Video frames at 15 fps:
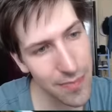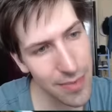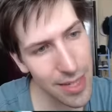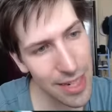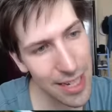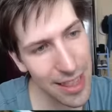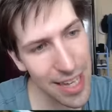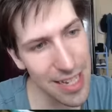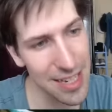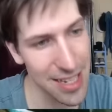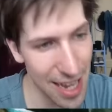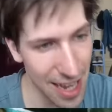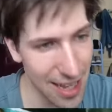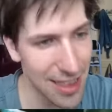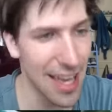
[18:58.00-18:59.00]
That
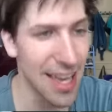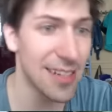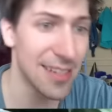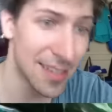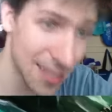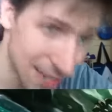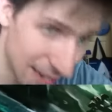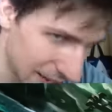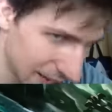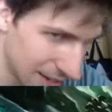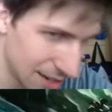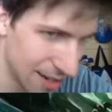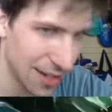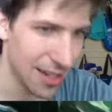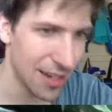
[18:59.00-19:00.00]
said,
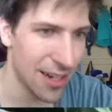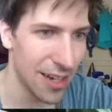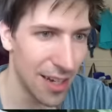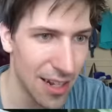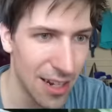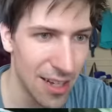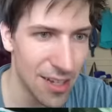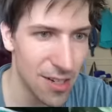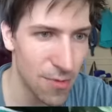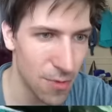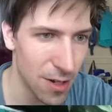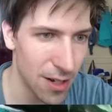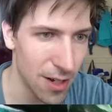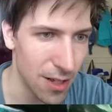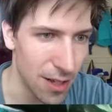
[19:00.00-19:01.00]
it is
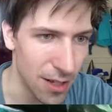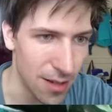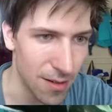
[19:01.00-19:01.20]
really